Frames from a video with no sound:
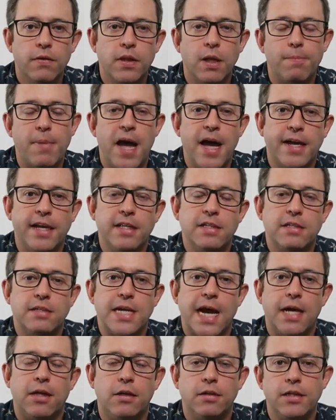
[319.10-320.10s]
The packing
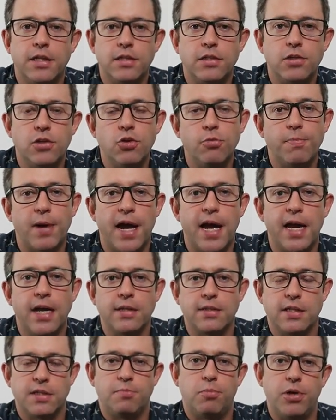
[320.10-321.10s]
style in these two
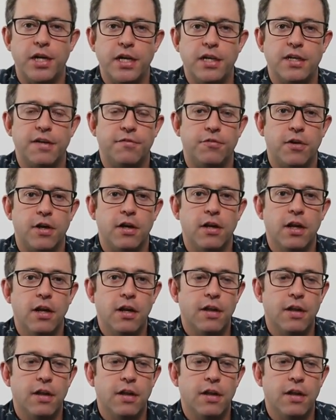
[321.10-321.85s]
bags is pretty different.